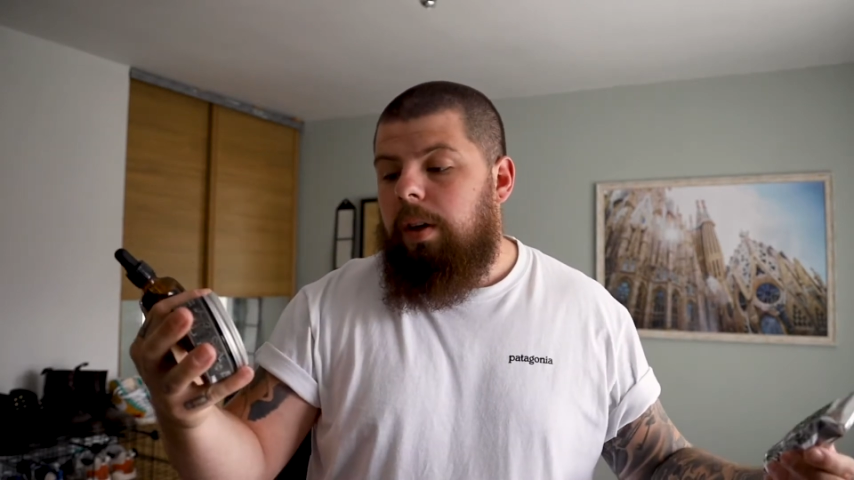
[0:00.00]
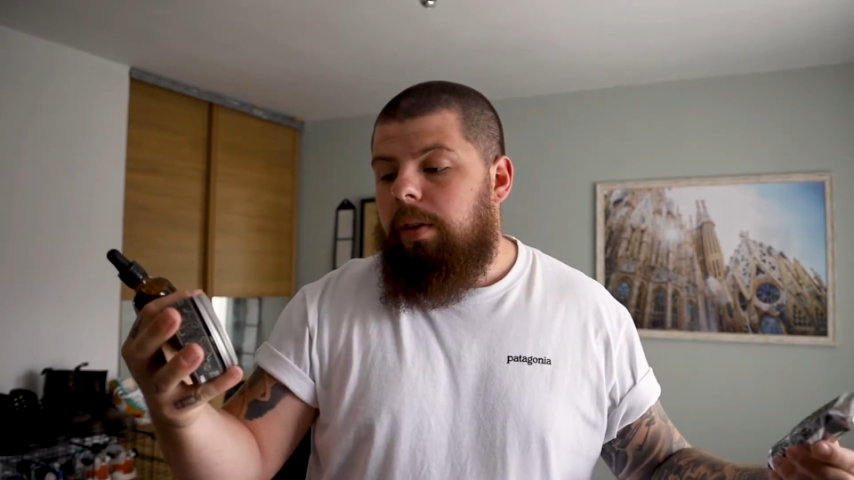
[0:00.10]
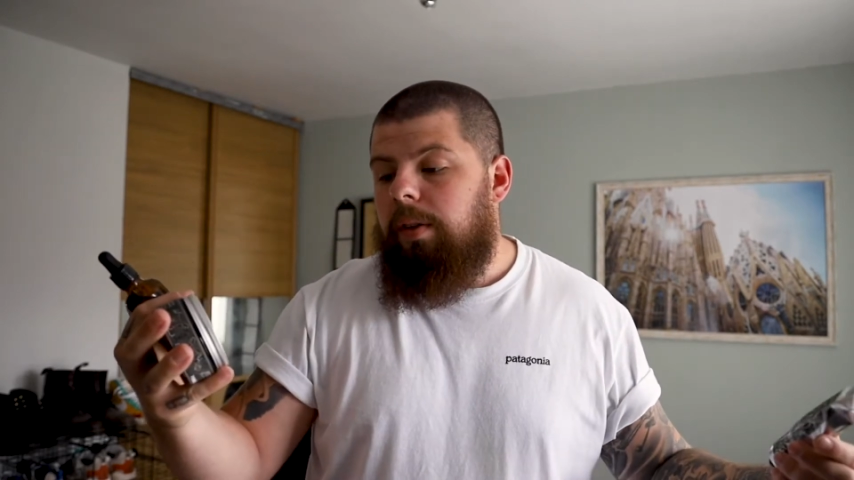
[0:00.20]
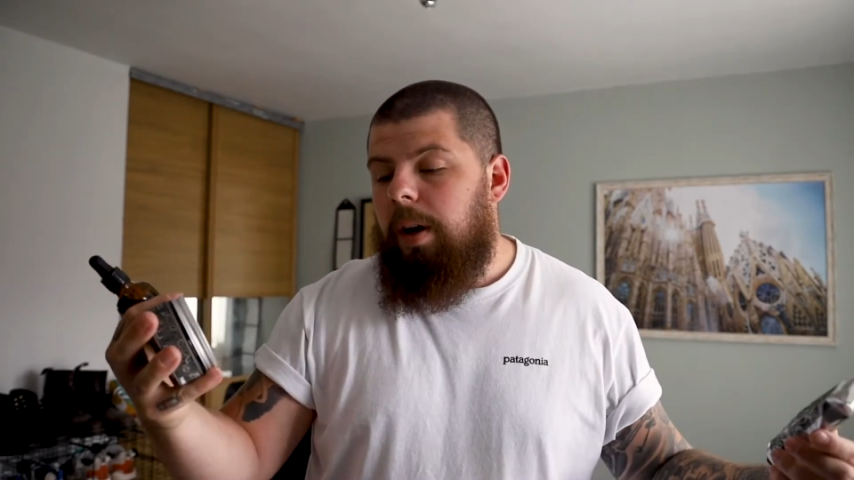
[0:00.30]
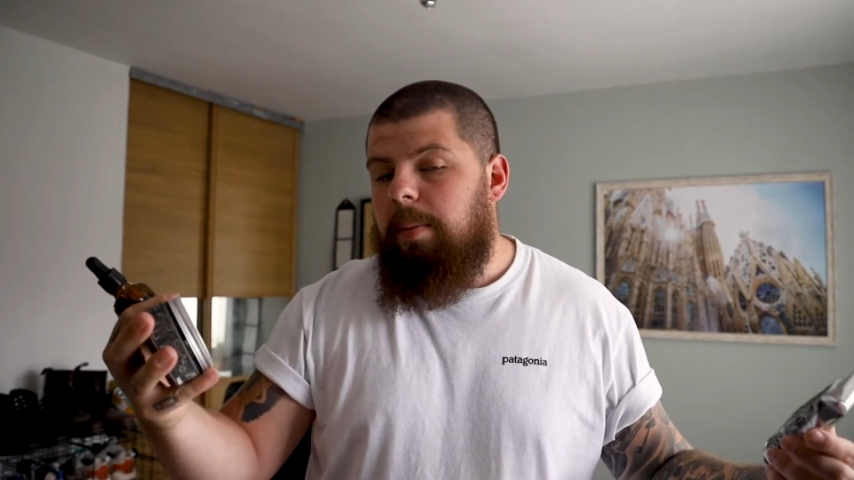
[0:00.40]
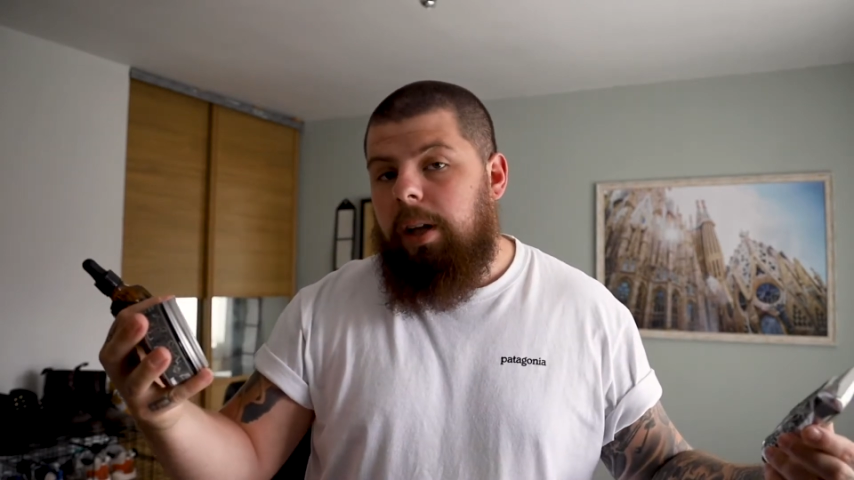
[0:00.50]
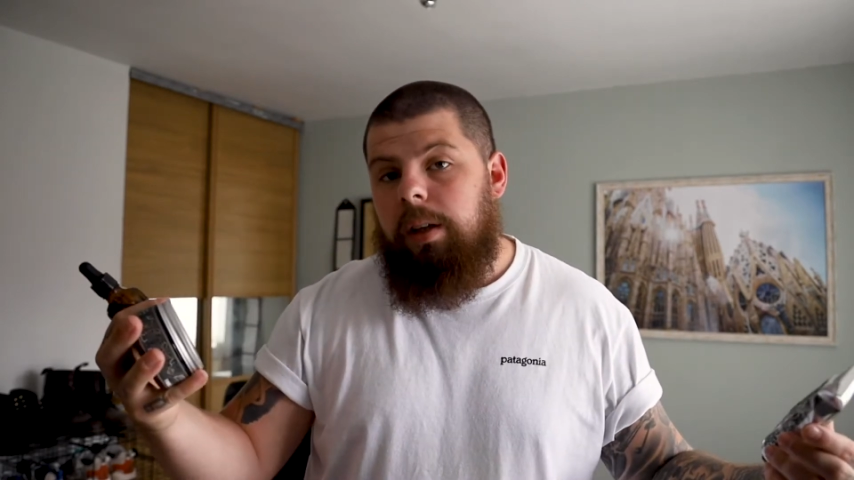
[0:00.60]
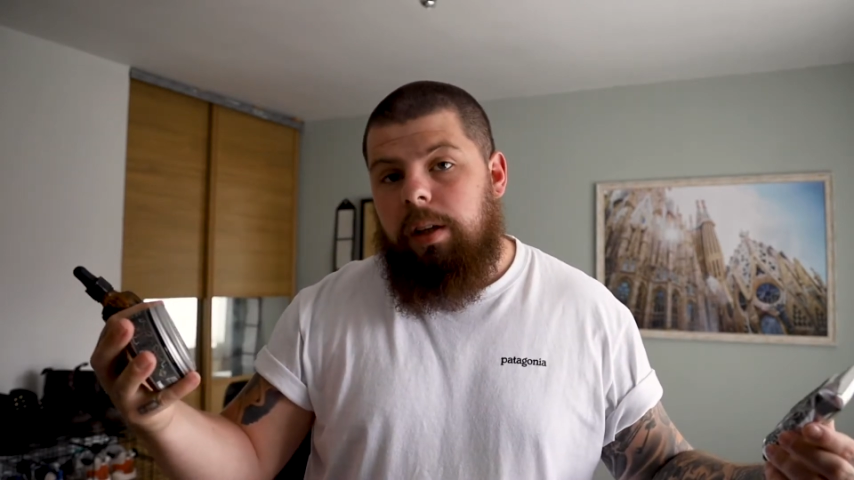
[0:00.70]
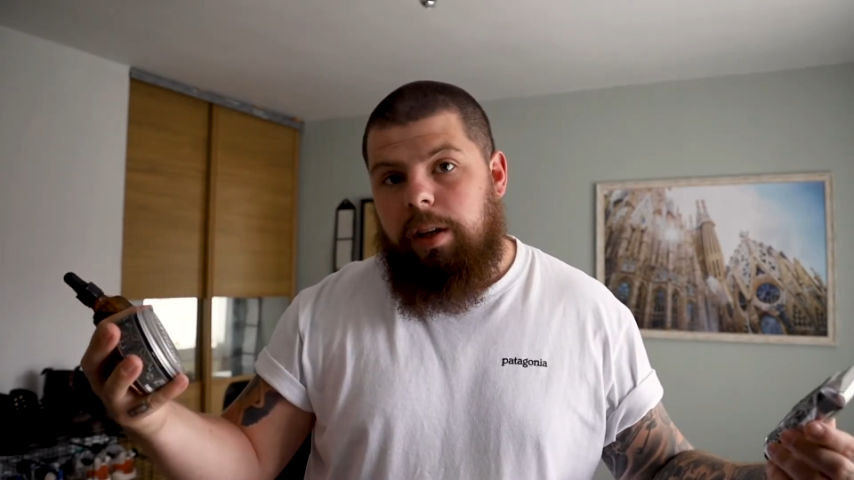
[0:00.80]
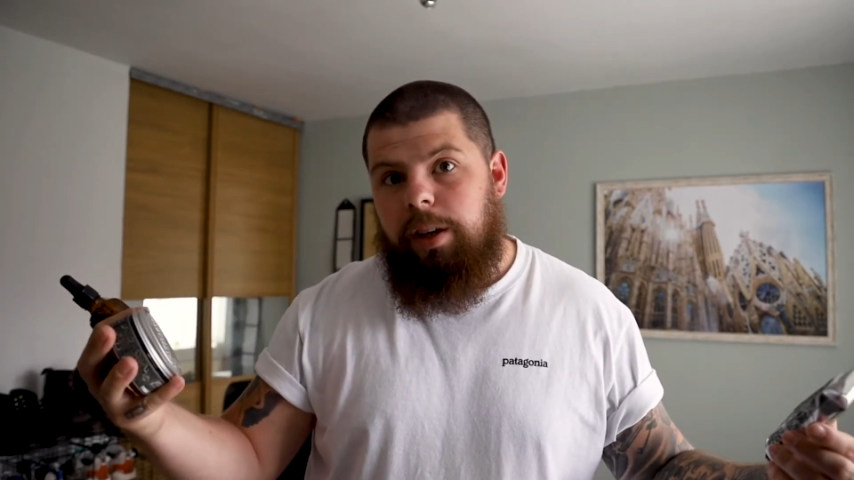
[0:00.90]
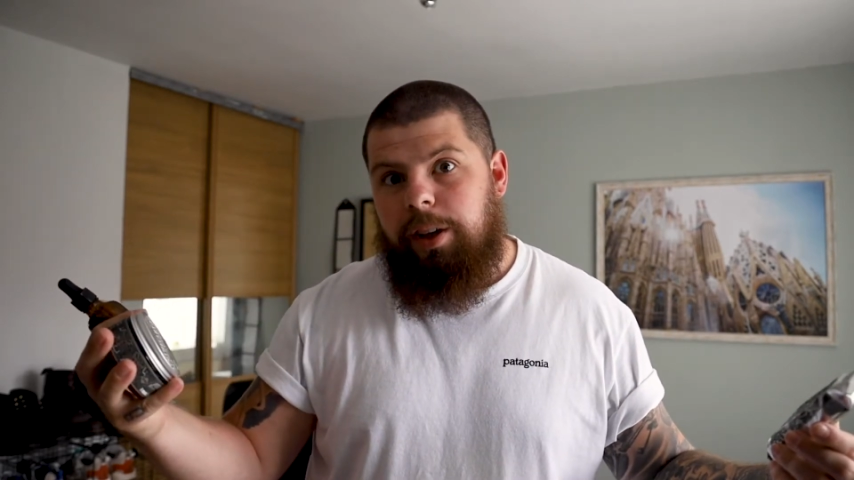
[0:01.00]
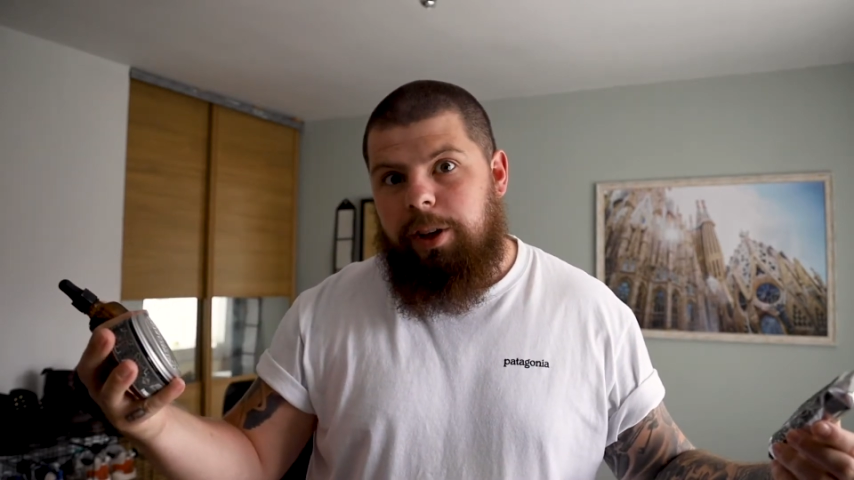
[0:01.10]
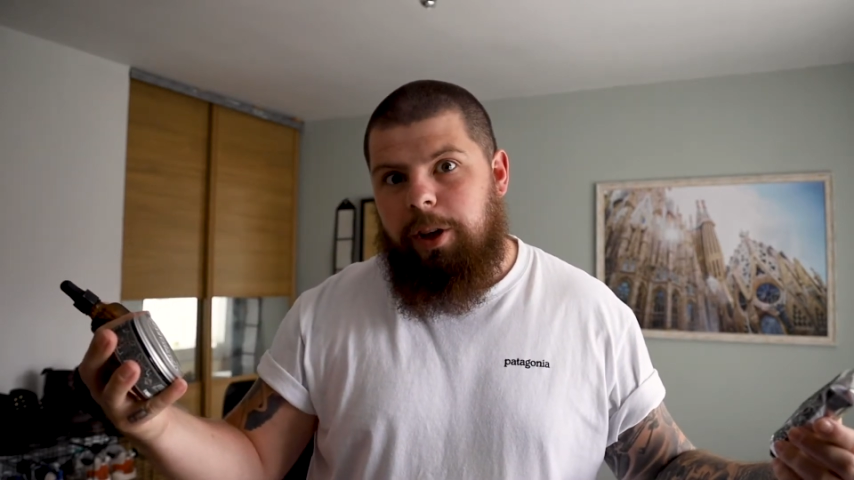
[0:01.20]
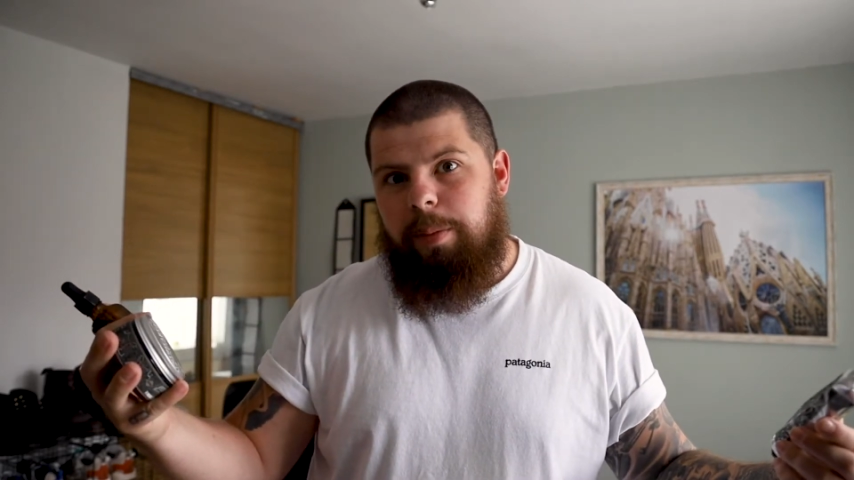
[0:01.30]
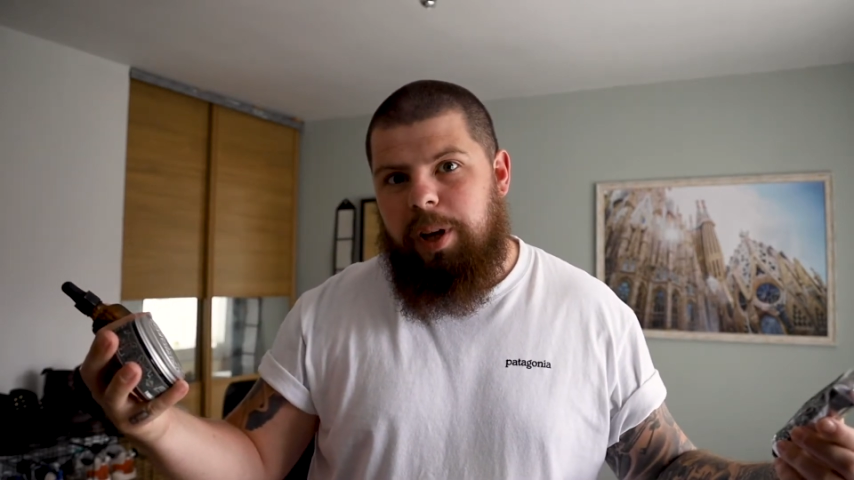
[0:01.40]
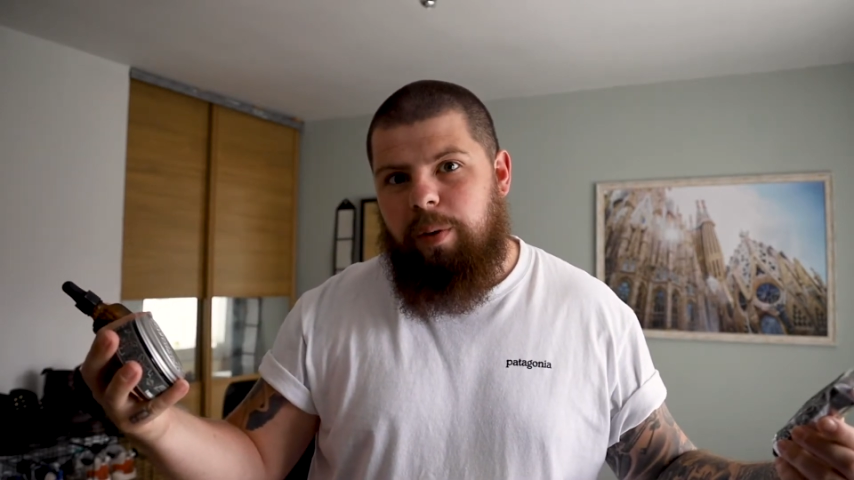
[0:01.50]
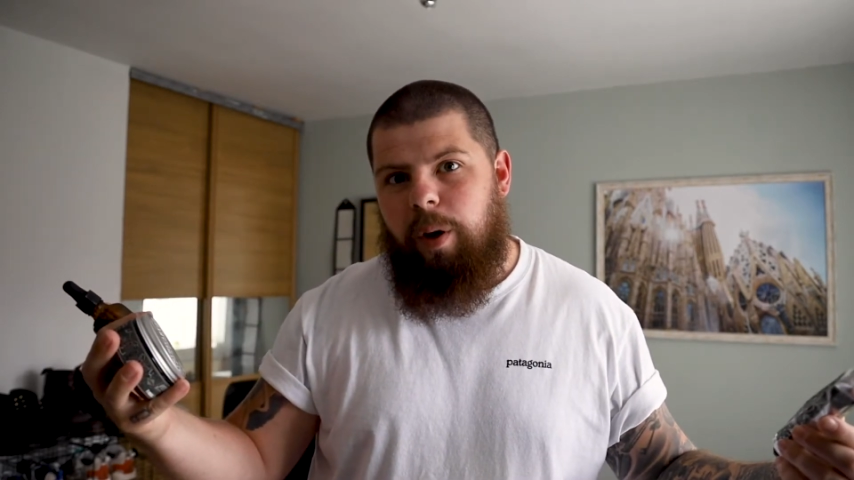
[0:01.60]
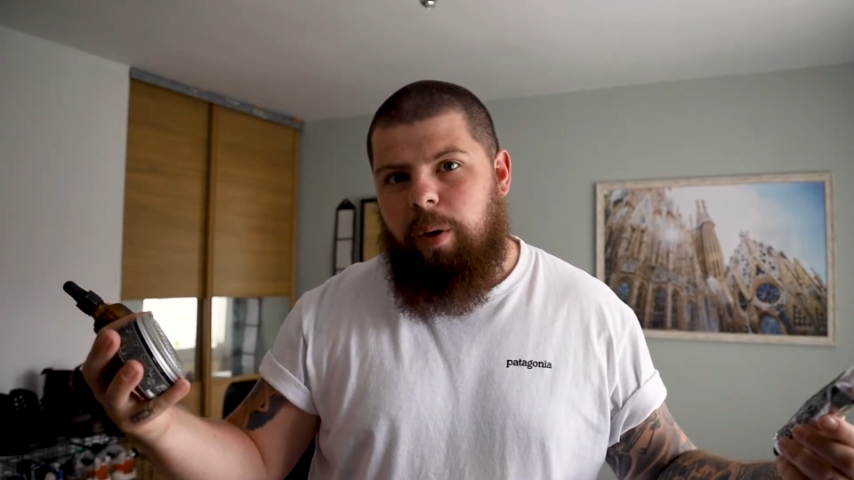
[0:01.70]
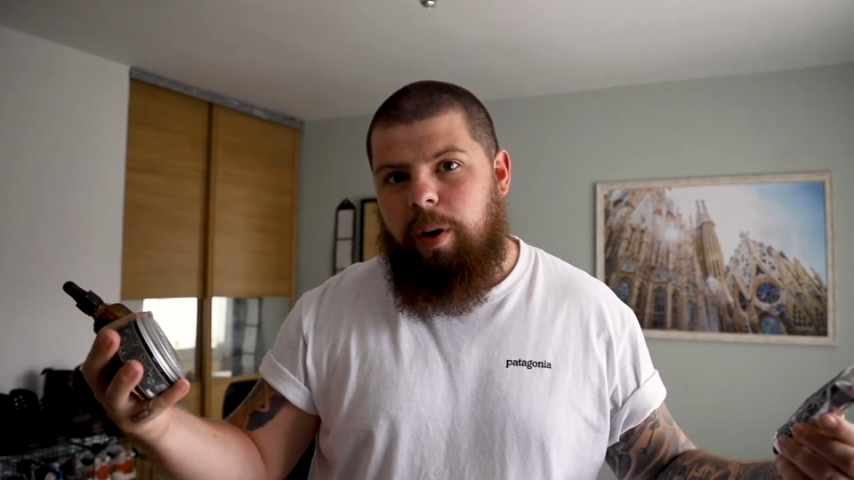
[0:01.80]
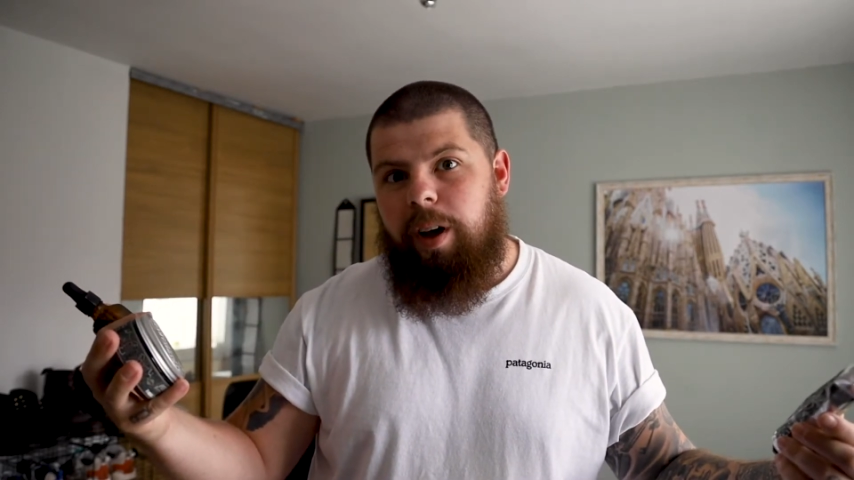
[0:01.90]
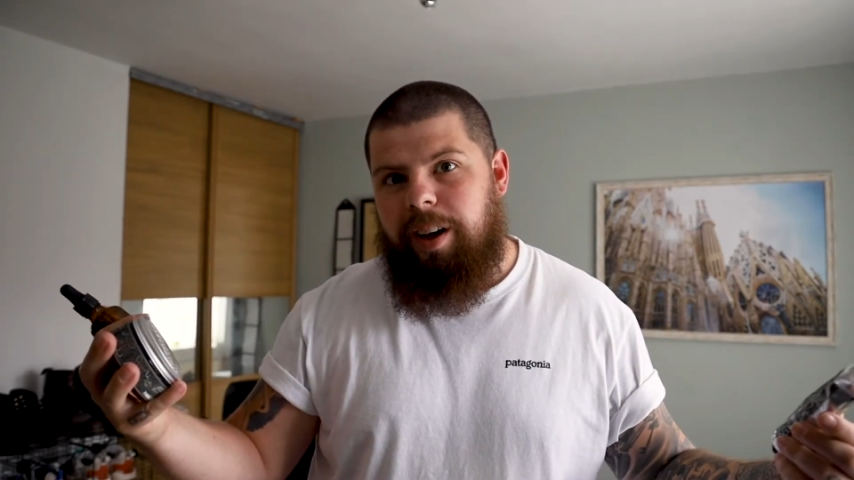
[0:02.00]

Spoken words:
So yeah man, QB roll.